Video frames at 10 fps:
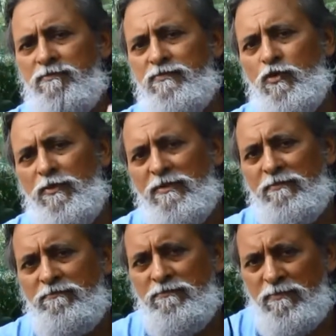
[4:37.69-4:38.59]
Nobody
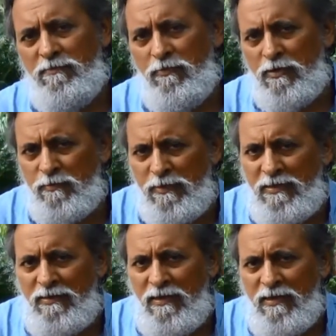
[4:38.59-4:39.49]
possibly
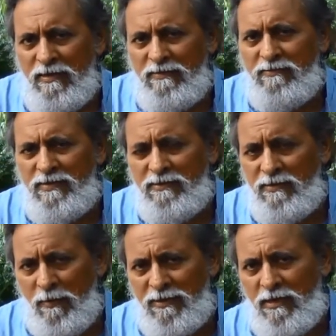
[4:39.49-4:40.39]
is interested
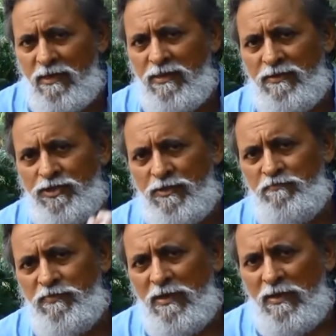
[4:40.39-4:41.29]
among the young generation
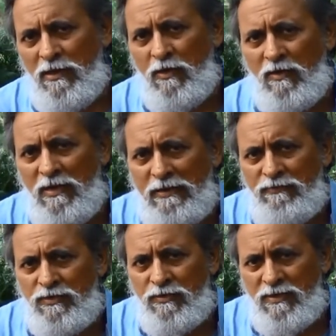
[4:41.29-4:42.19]
in local language
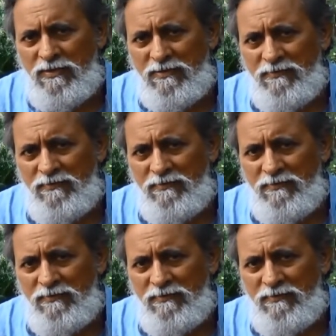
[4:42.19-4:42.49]
stories.